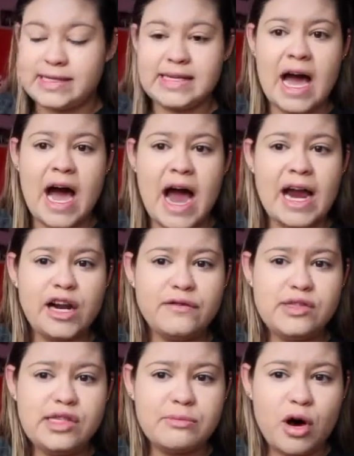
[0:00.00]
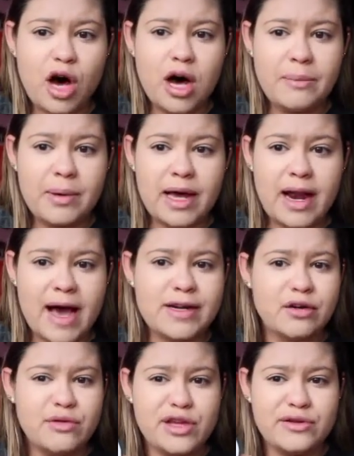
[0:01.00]
It's kind of small, but I
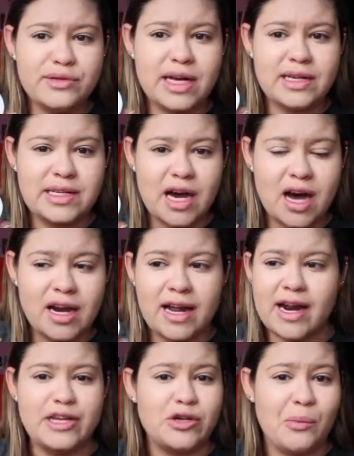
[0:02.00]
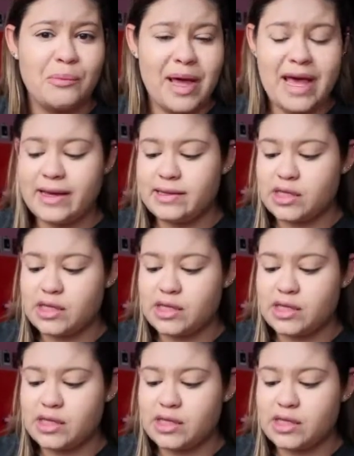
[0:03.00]
don't use a ton and I don't bake,